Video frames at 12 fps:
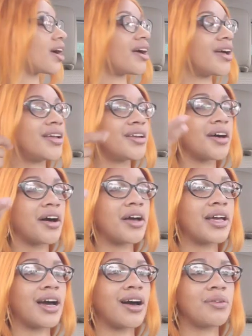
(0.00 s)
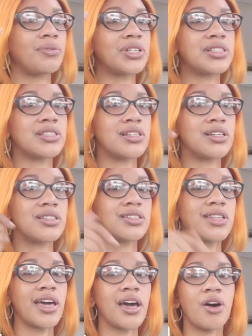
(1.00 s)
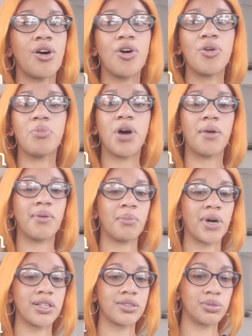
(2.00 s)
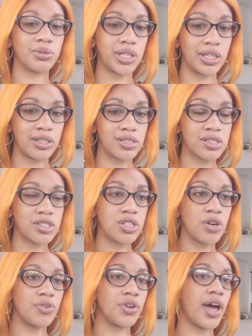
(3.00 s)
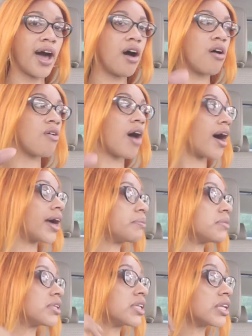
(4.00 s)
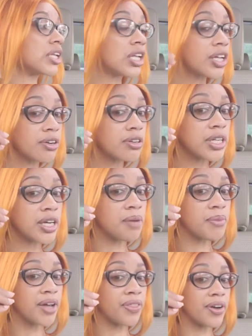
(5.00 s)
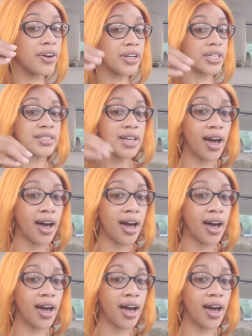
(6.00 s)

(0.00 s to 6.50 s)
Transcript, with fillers: And I I was a stay-at-home mom in my 20s. So now I'm literally in my 30s.